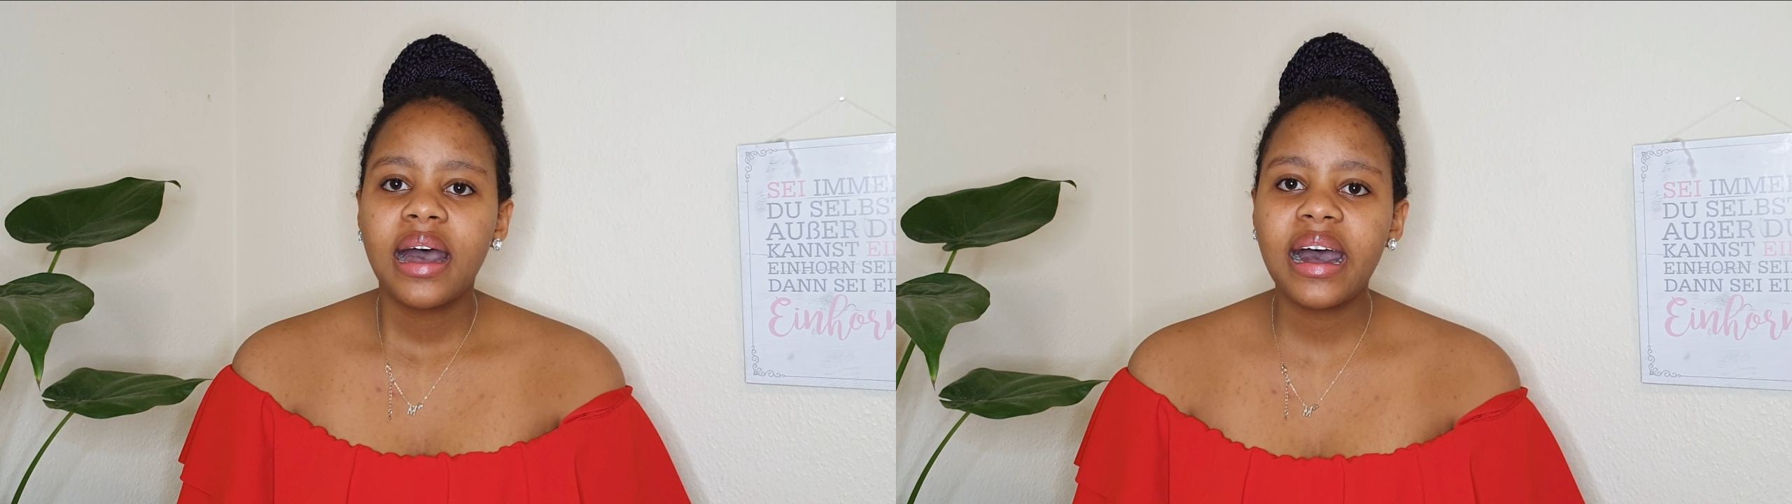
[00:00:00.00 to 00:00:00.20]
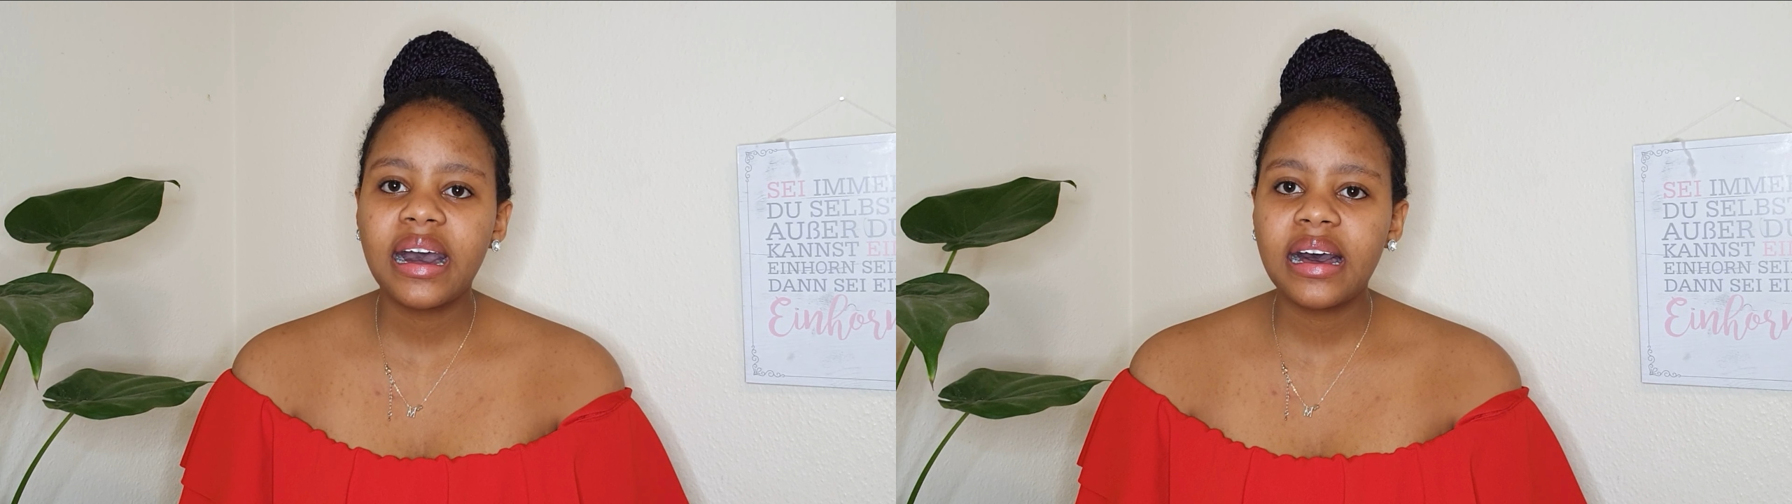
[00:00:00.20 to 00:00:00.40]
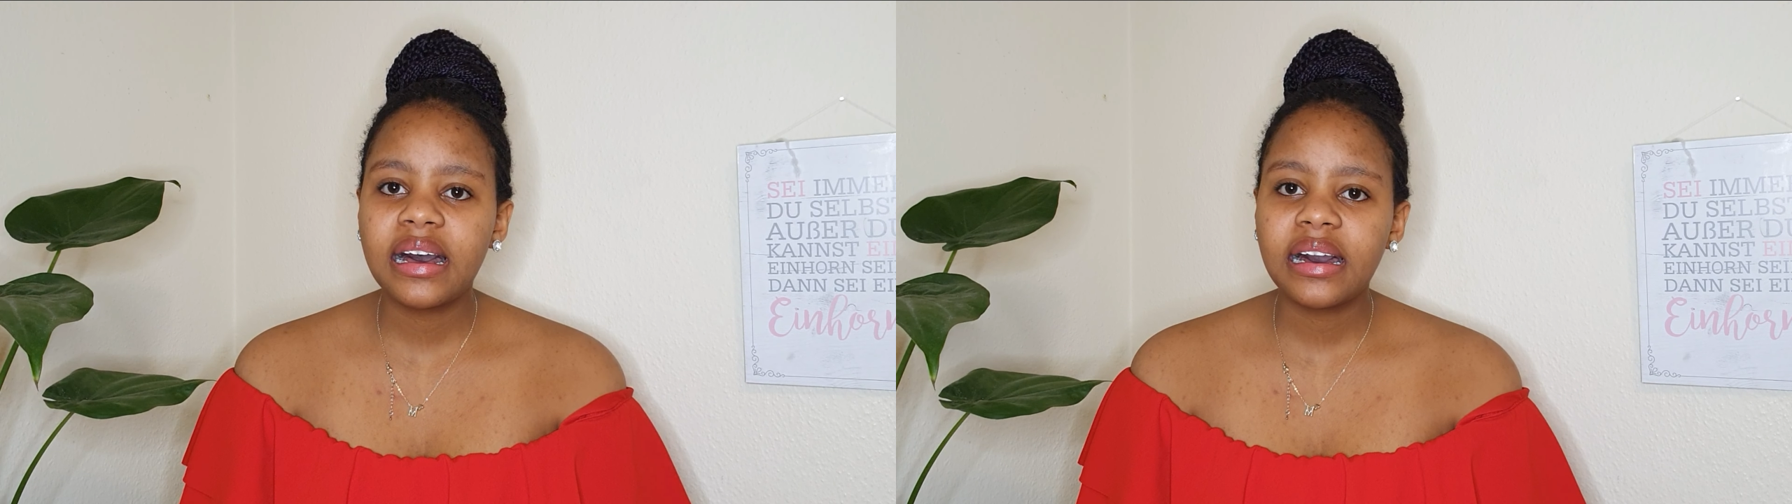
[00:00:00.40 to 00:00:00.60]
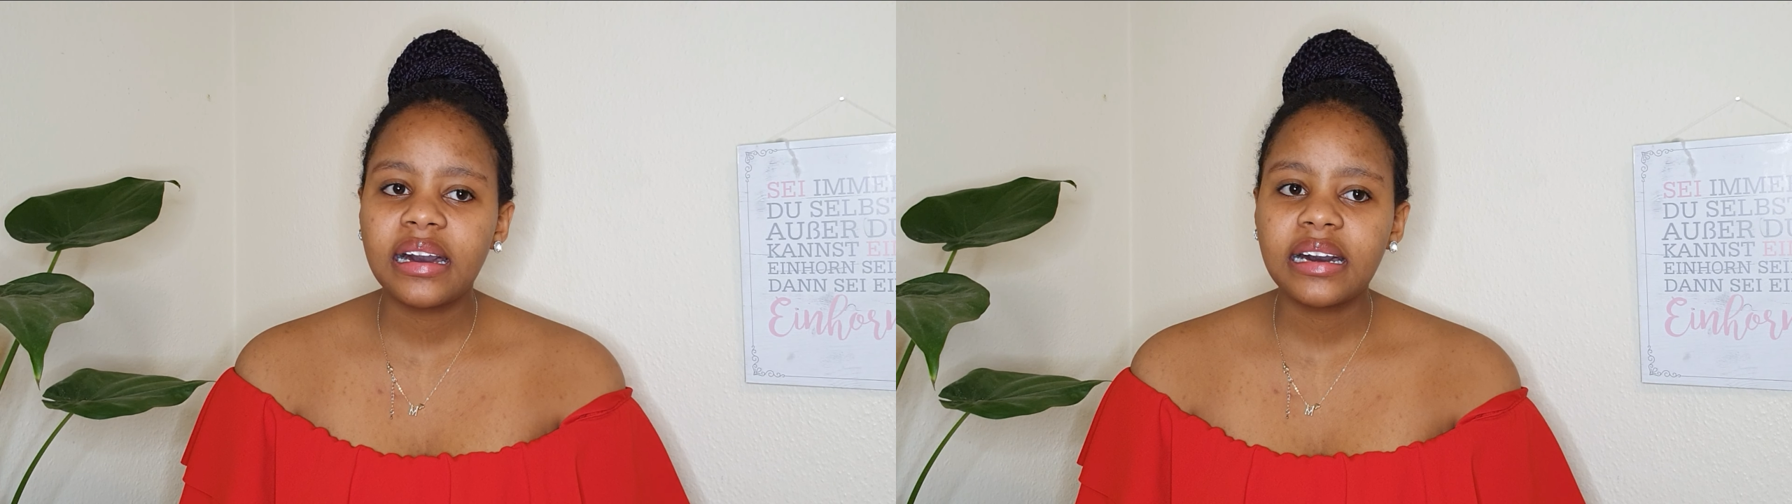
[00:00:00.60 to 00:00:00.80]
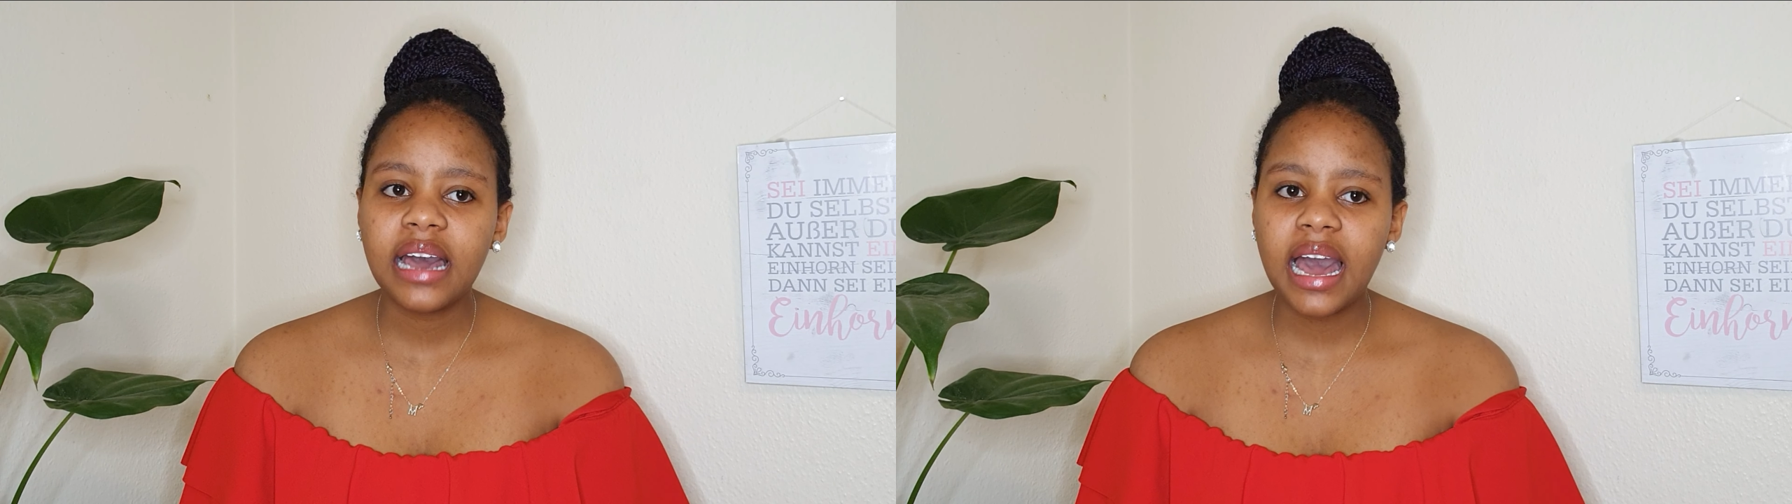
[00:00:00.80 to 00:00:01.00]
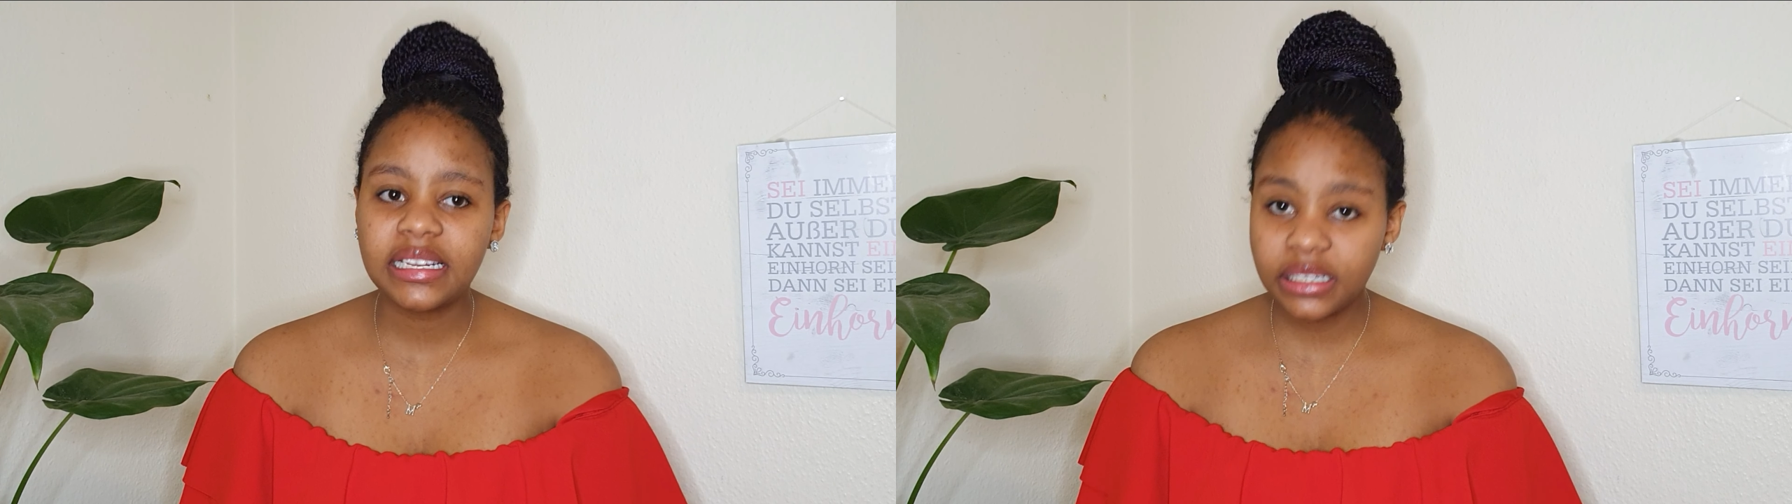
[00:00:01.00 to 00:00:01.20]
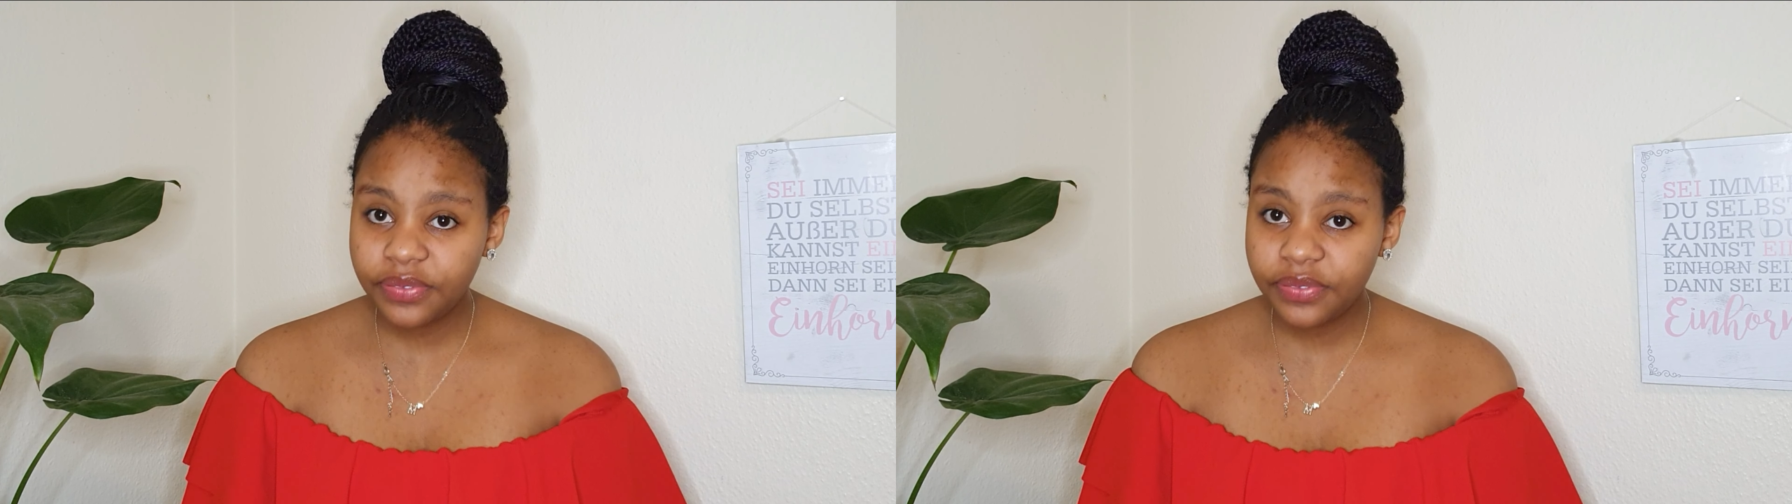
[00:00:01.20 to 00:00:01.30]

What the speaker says: I did